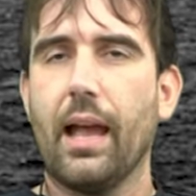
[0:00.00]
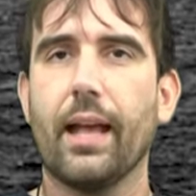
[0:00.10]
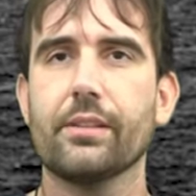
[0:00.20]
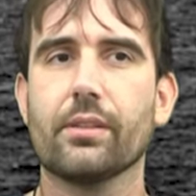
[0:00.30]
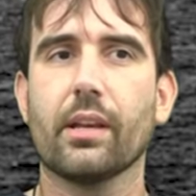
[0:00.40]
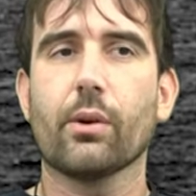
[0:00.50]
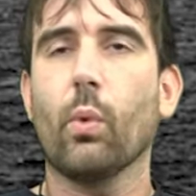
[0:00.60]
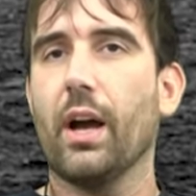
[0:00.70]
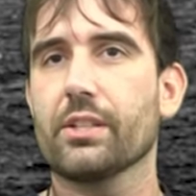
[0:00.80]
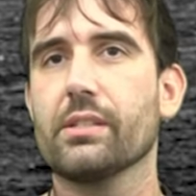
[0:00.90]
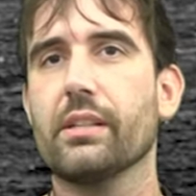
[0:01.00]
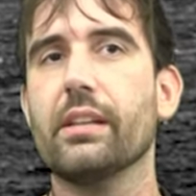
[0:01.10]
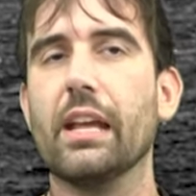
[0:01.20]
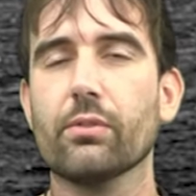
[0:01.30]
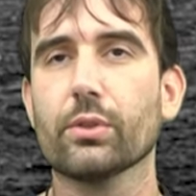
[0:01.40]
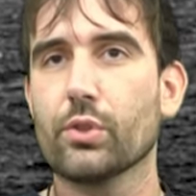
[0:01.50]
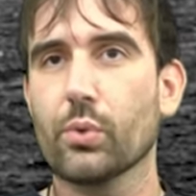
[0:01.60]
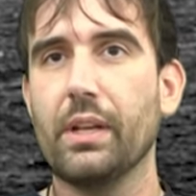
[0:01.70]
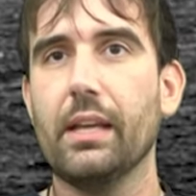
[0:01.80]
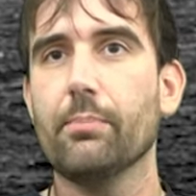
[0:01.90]
as their Washington Naval
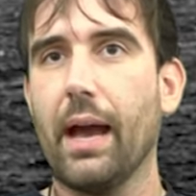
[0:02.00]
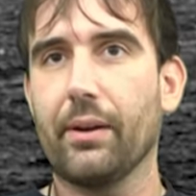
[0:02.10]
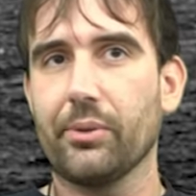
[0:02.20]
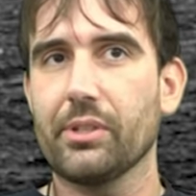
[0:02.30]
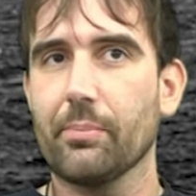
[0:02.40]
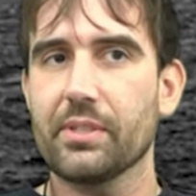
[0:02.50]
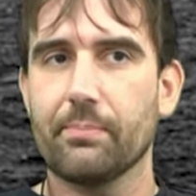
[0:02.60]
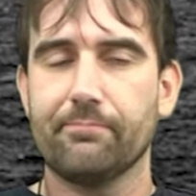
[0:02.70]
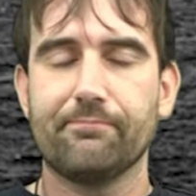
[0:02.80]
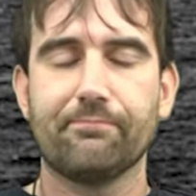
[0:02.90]
Treaty battleships.